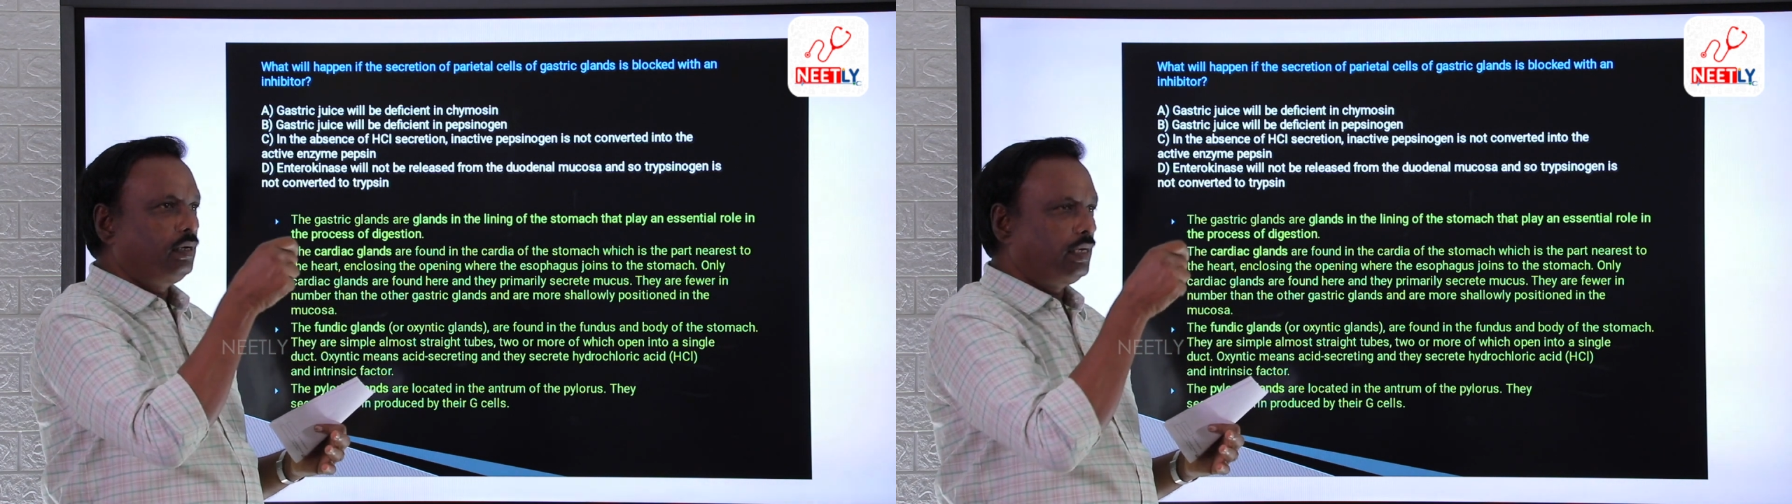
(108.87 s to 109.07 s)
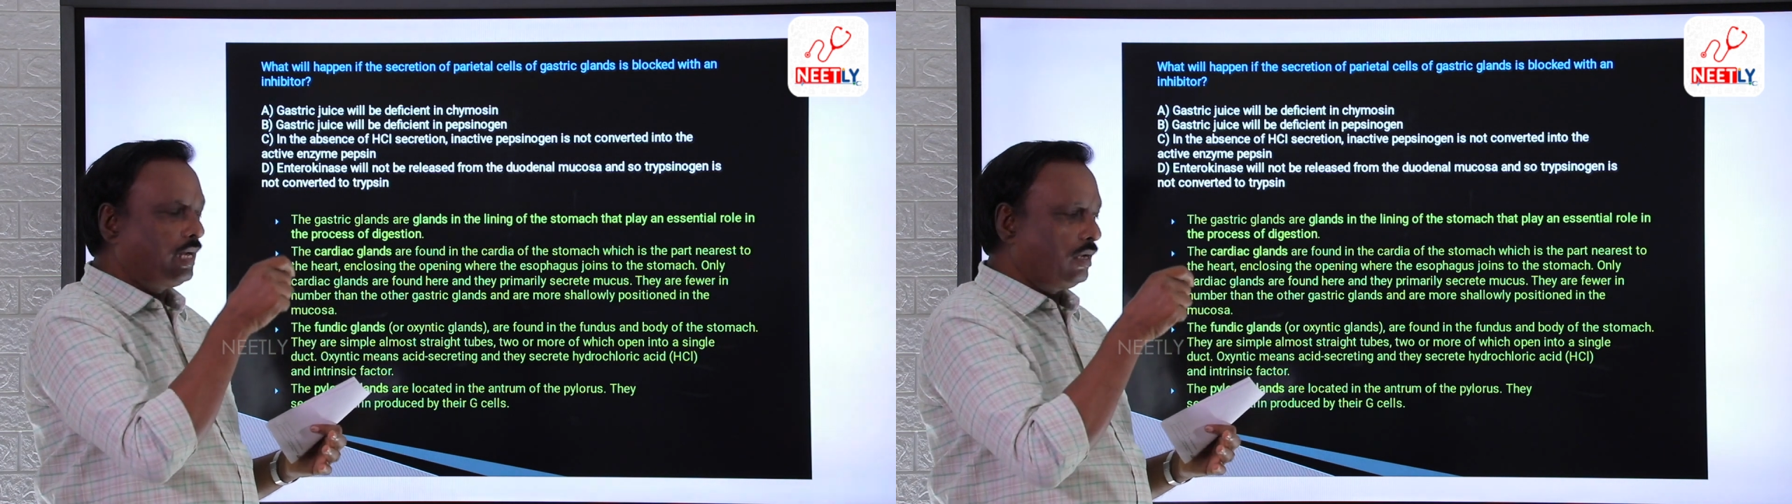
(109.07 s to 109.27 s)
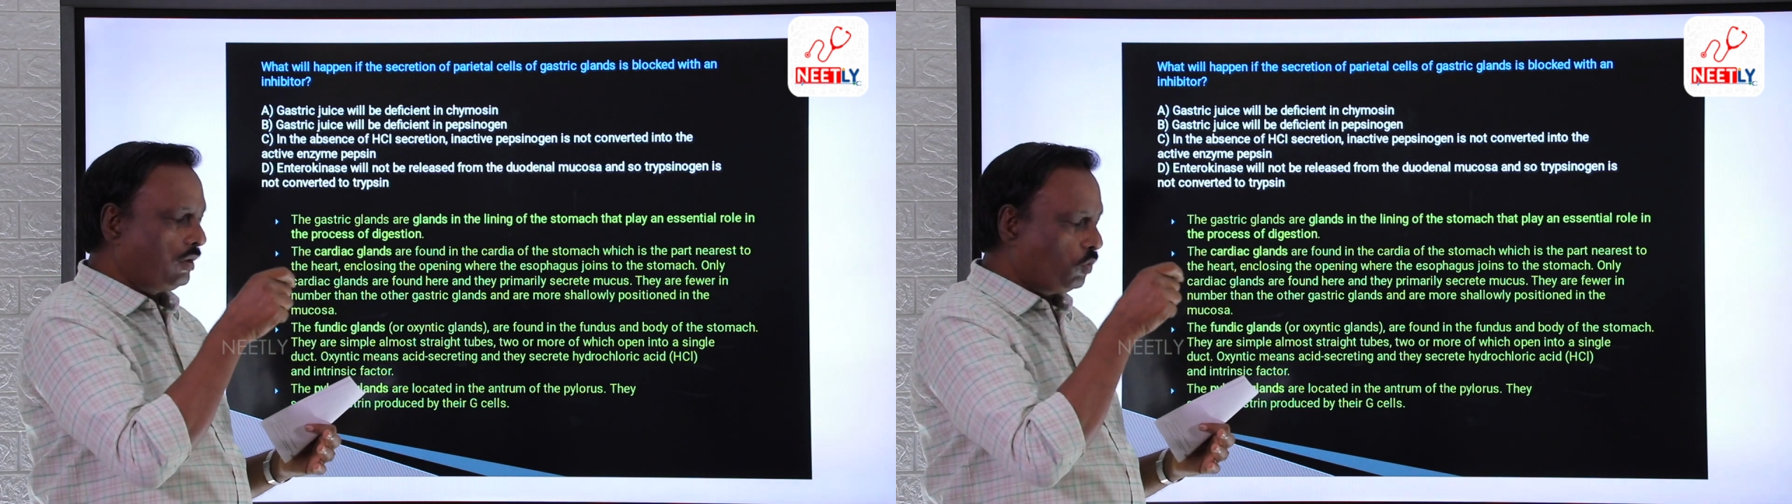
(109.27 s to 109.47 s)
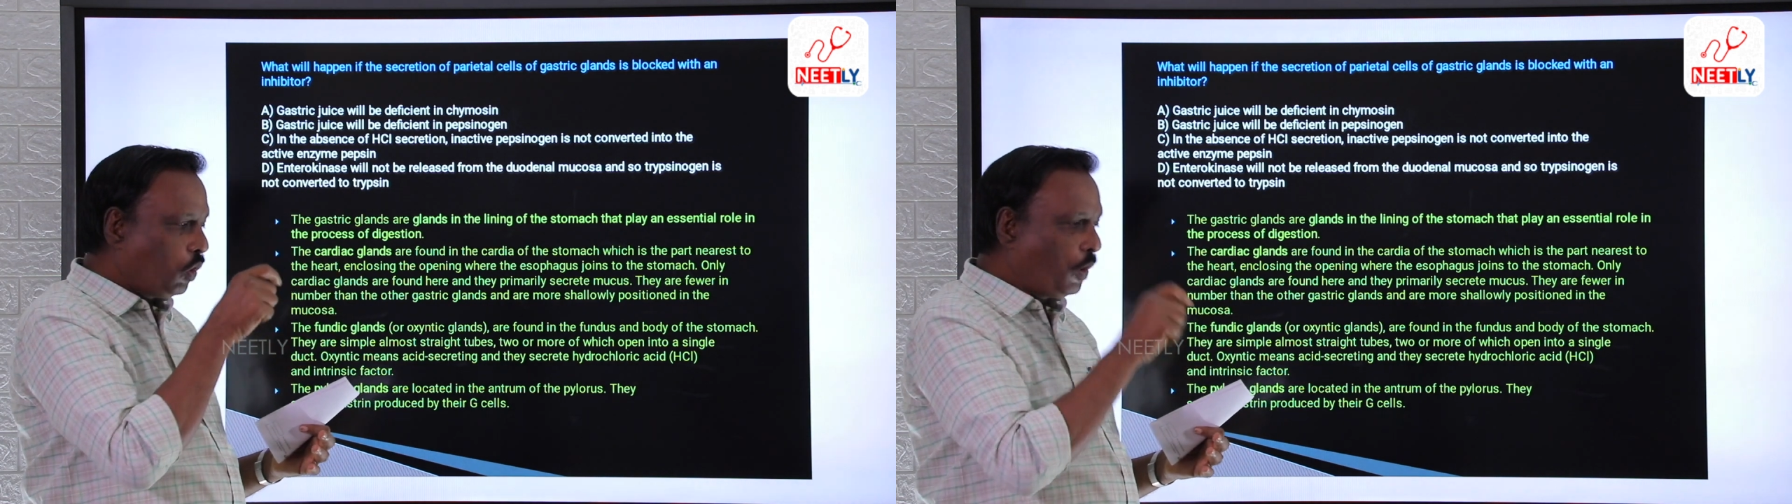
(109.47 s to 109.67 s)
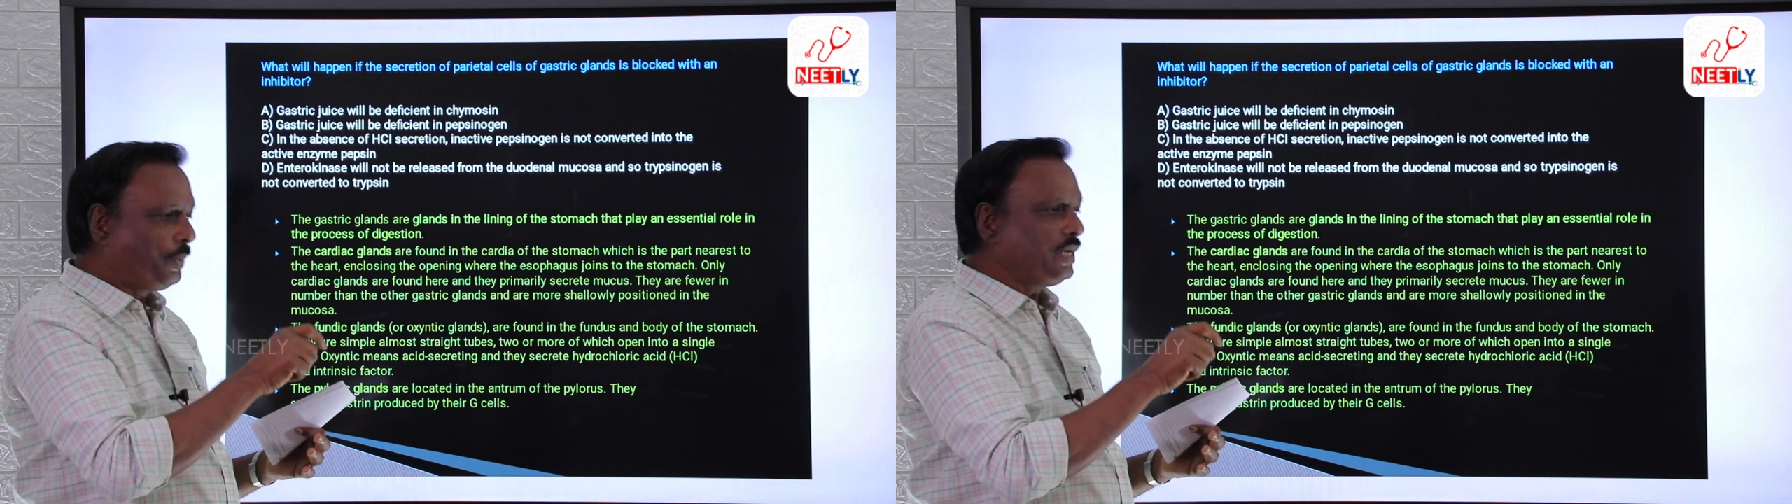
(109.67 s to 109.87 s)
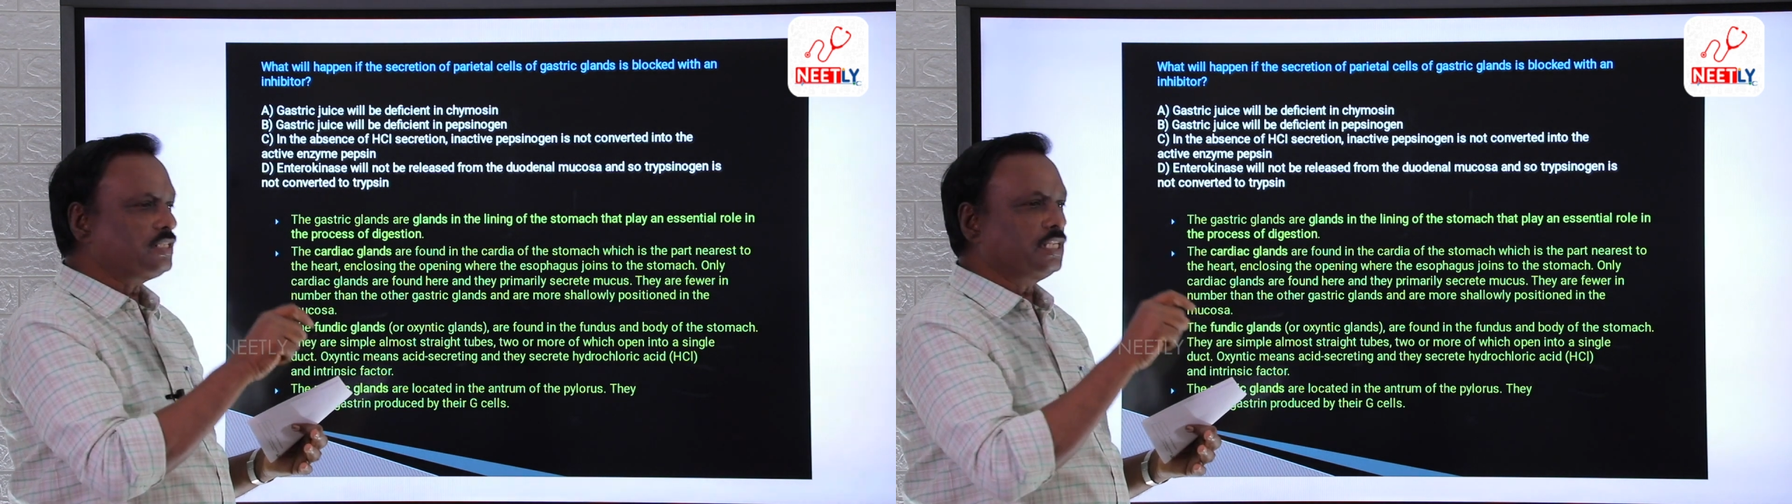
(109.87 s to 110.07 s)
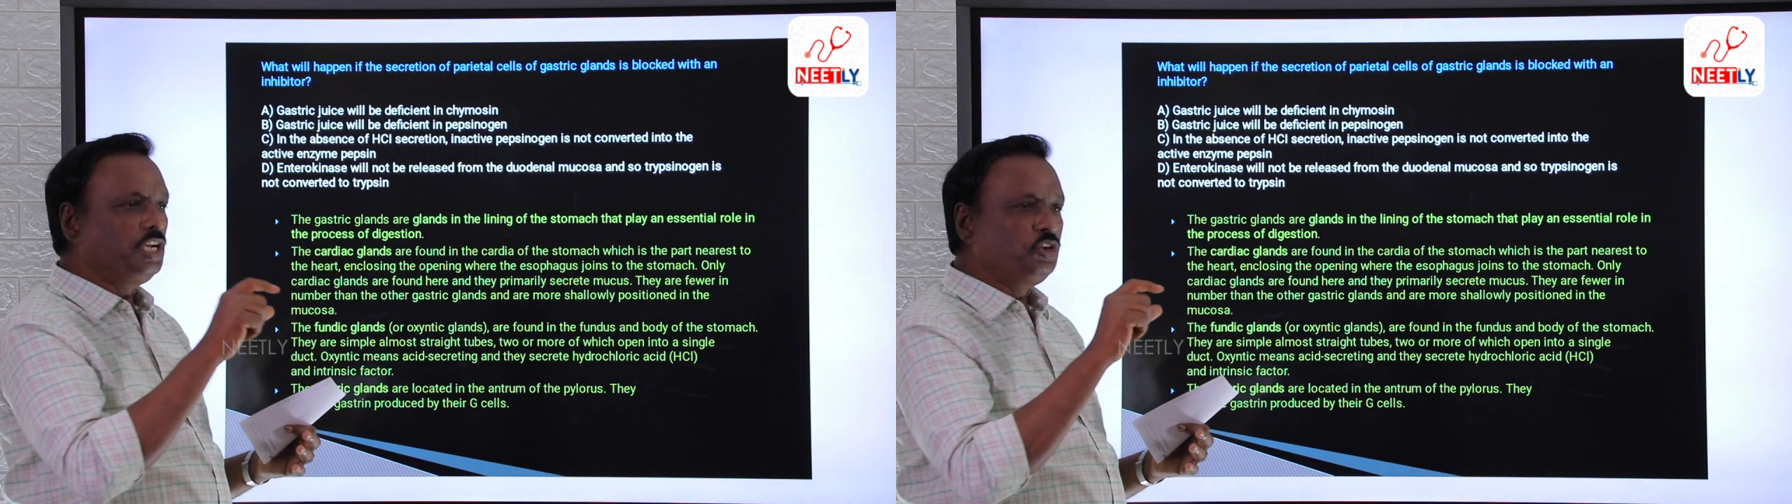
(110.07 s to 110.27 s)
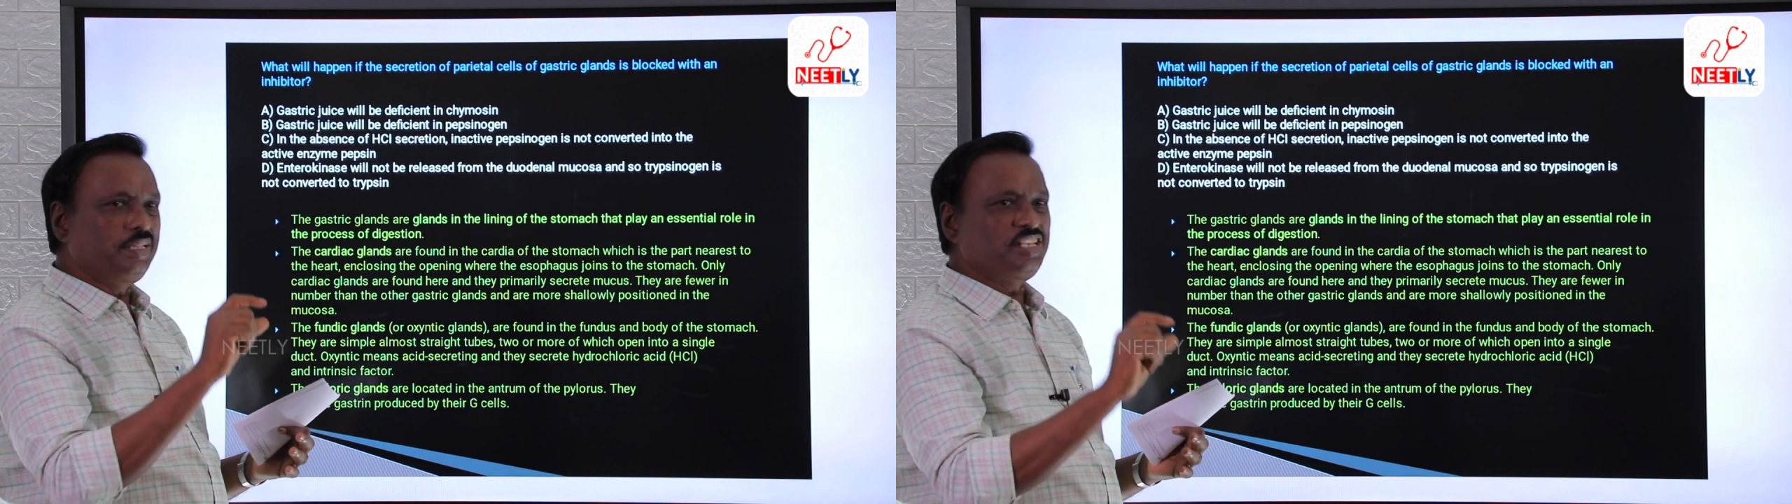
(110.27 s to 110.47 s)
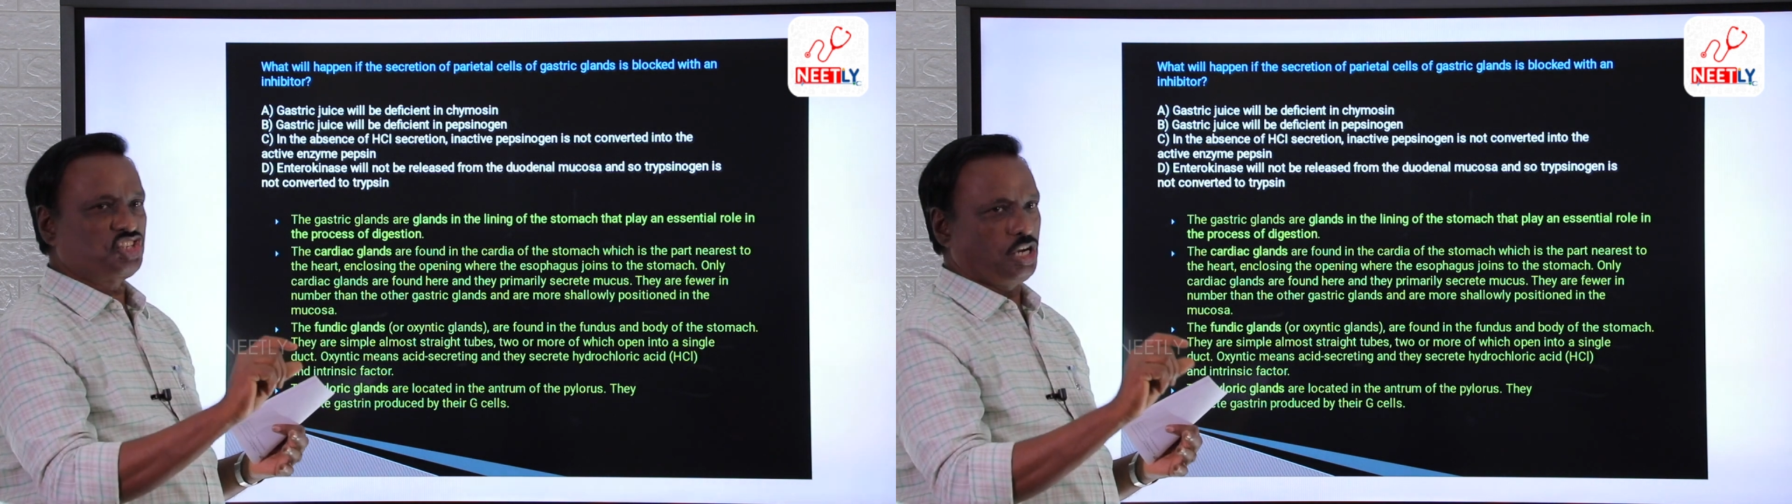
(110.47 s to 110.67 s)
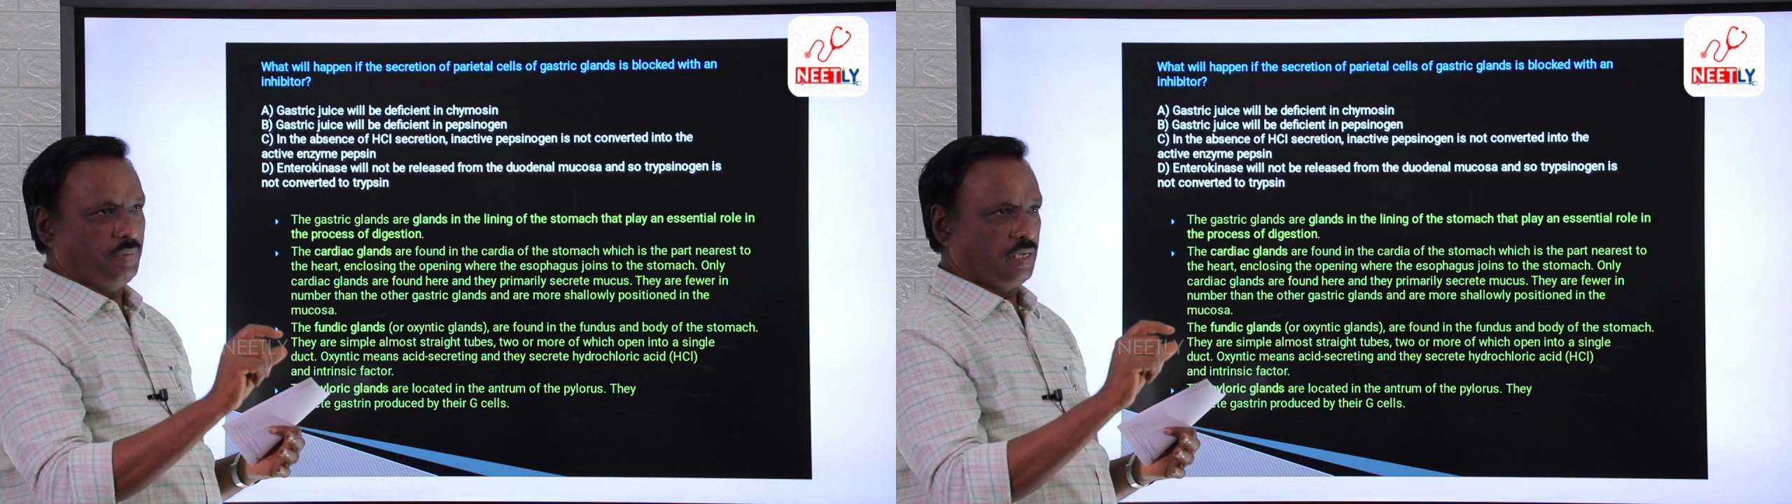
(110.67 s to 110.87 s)
opens into the
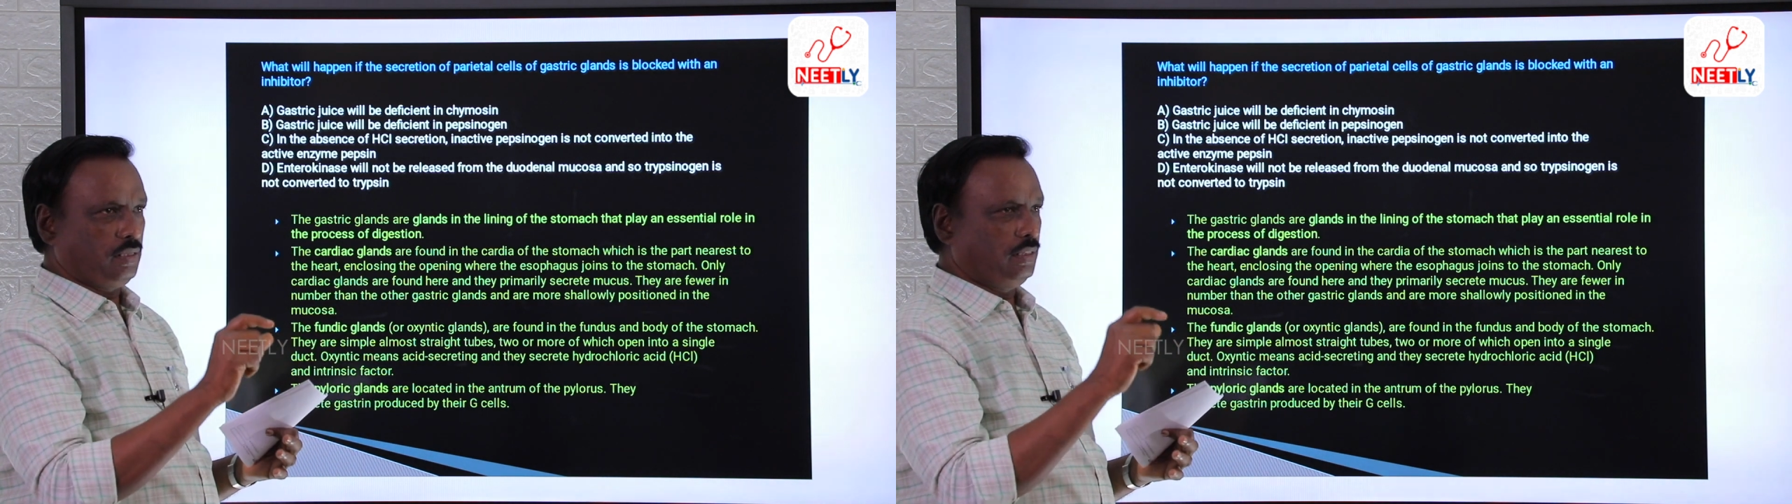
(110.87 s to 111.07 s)
stomach.